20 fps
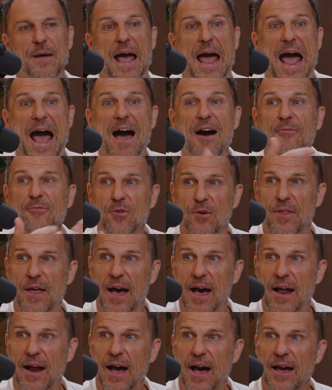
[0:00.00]
after
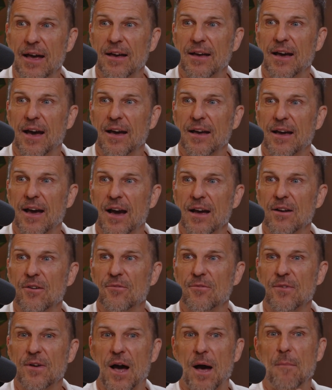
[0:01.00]
that, I kind
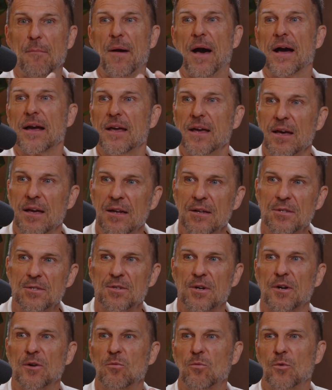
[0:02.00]
of got back in and
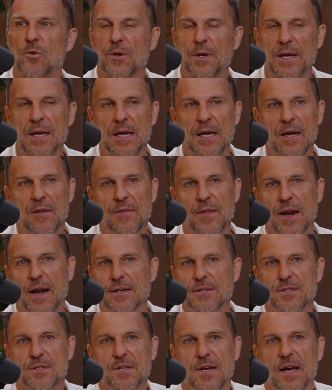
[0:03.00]
started working, and then I
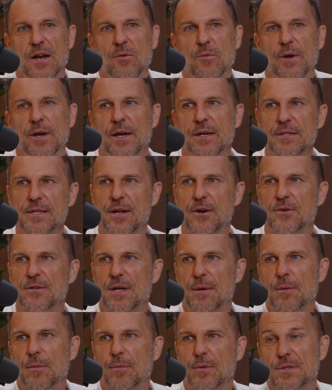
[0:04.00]
just kind of went into
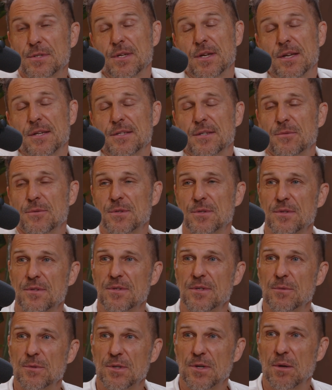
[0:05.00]
entertainment publicity because it
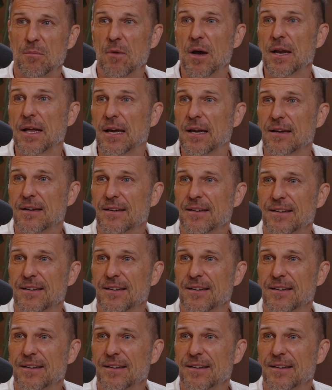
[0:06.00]
was good money.